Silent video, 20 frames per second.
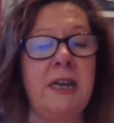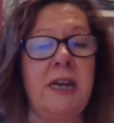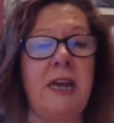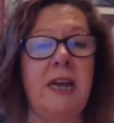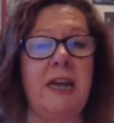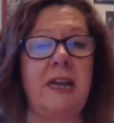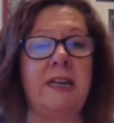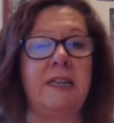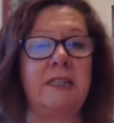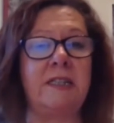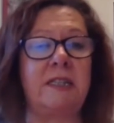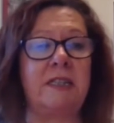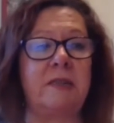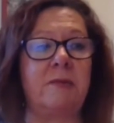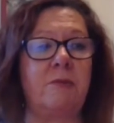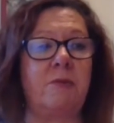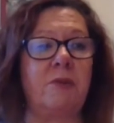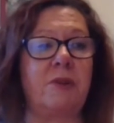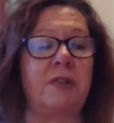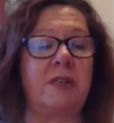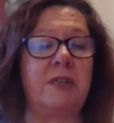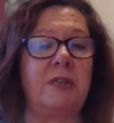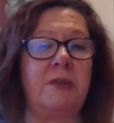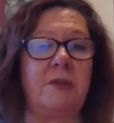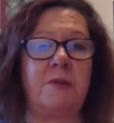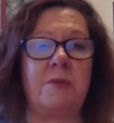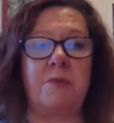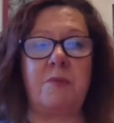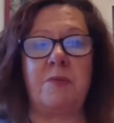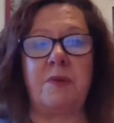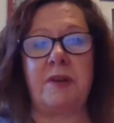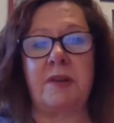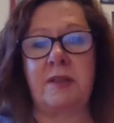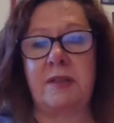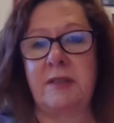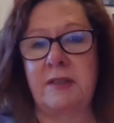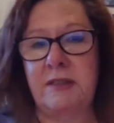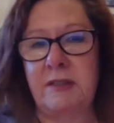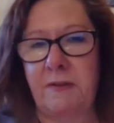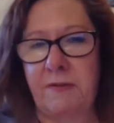and working with
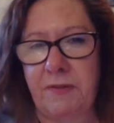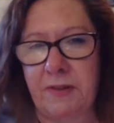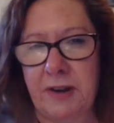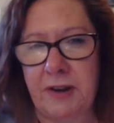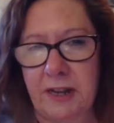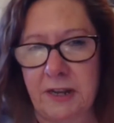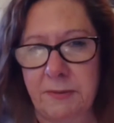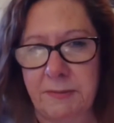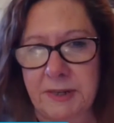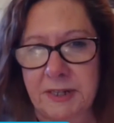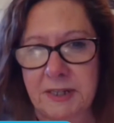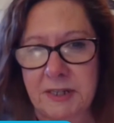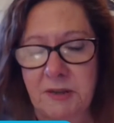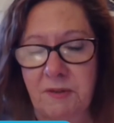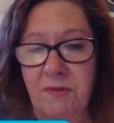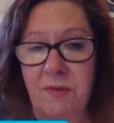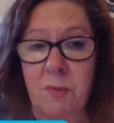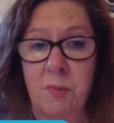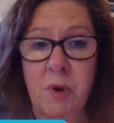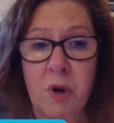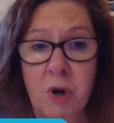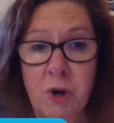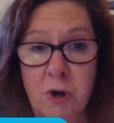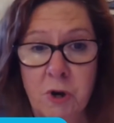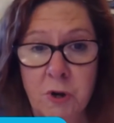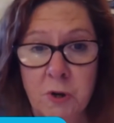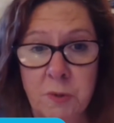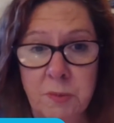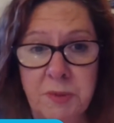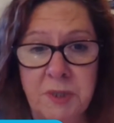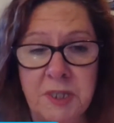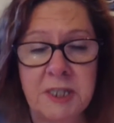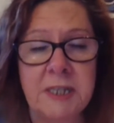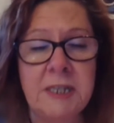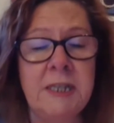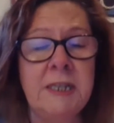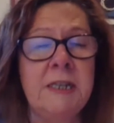different elements, from herbs